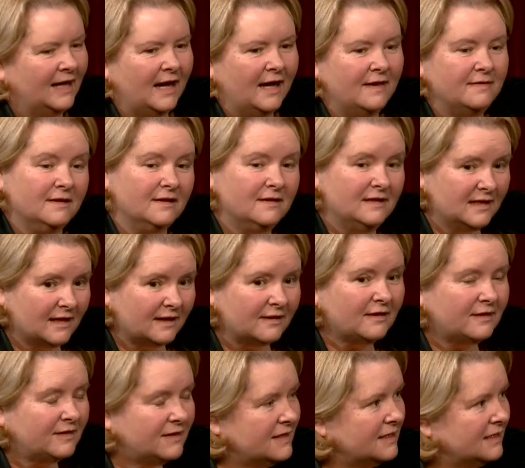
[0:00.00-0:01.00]
And then the
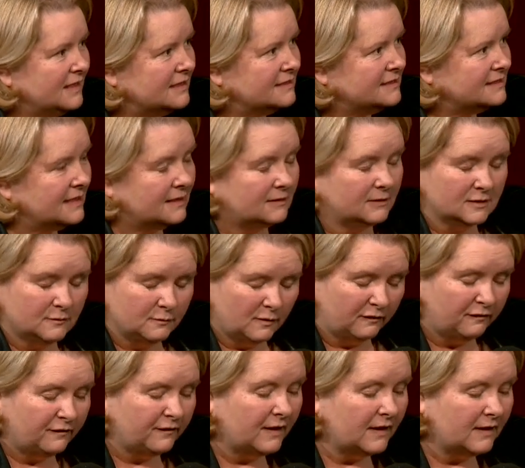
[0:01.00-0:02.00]
other thing he said, because
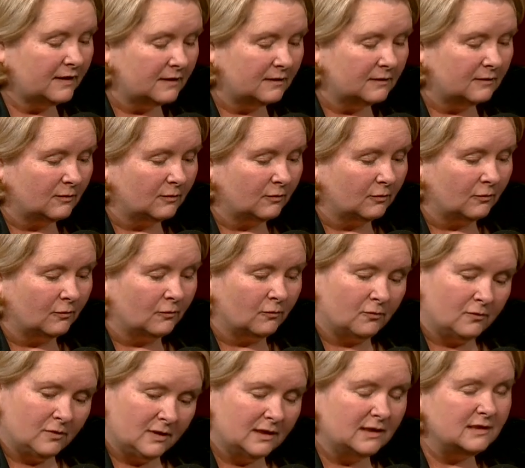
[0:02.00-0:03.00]
my father
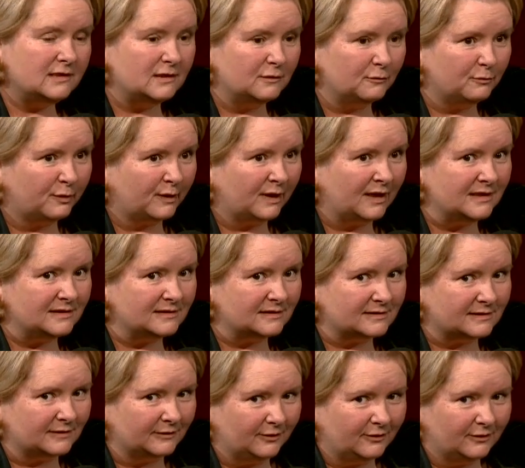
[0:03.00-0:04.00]
really didn't praise
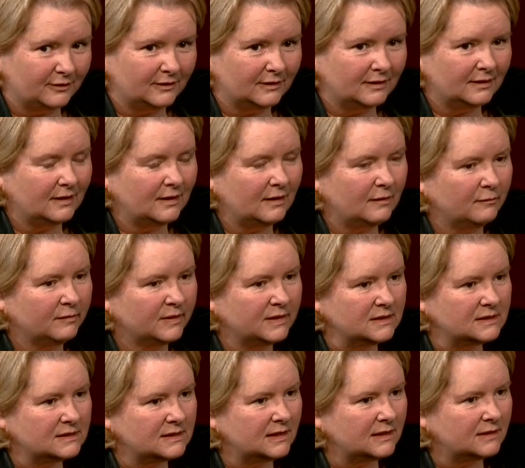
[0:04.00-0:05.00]
us a lot, but
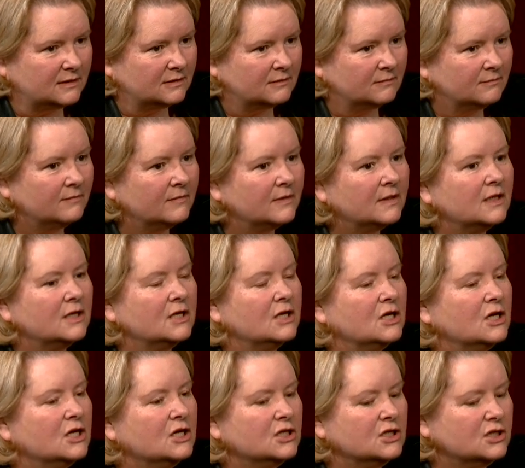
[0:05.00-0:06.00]
he said,
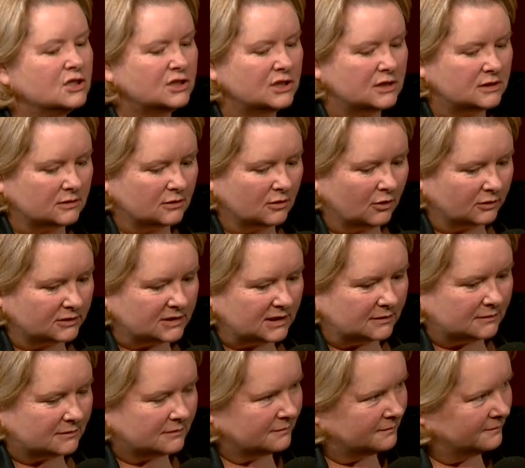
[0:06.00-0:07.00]
She's got
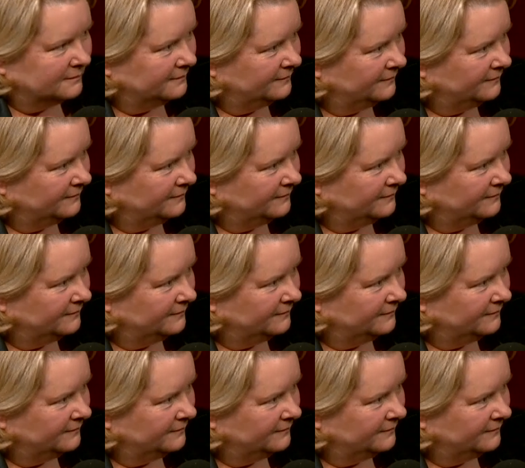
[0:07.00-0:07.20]
it.